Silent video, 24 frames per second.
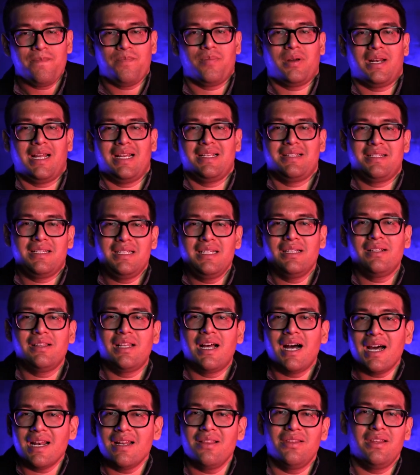But I see a
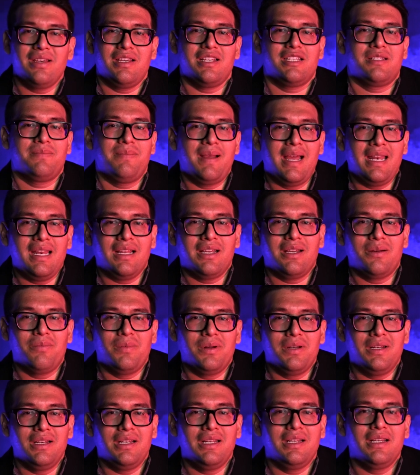lot in the Hispanic
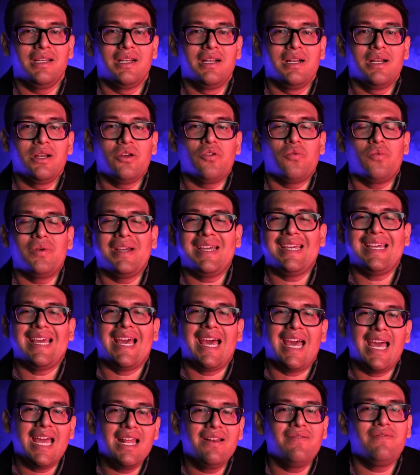community, we
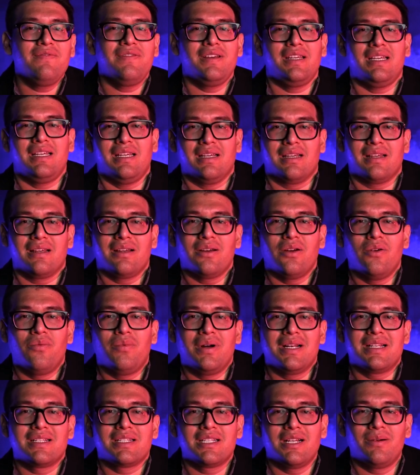envy
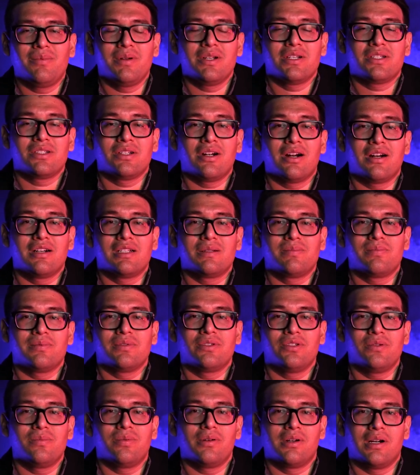when someone starts
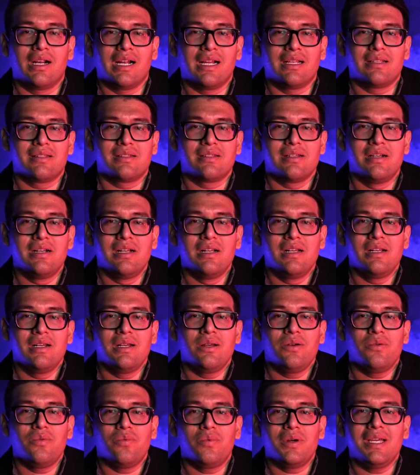to progress.
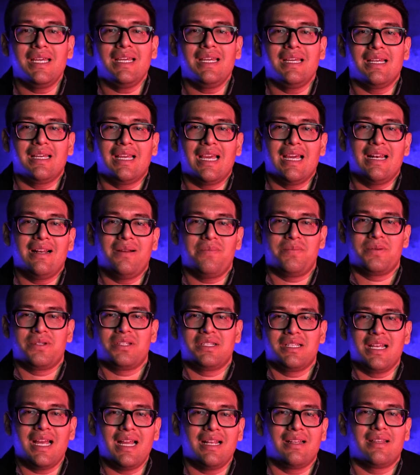We get
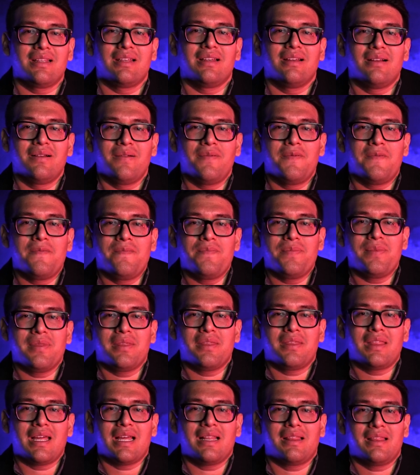upset
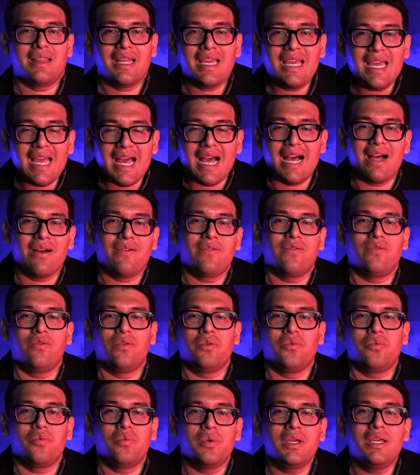that they have
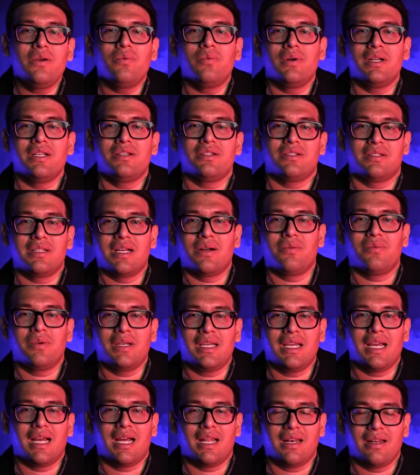what we wish that
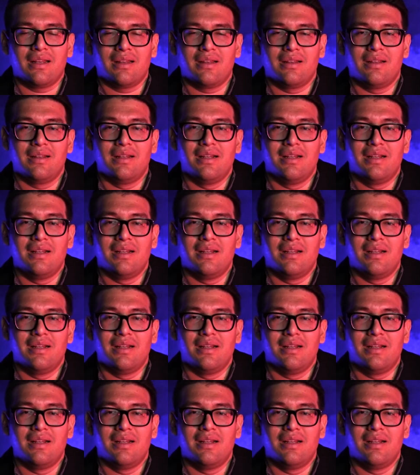we had.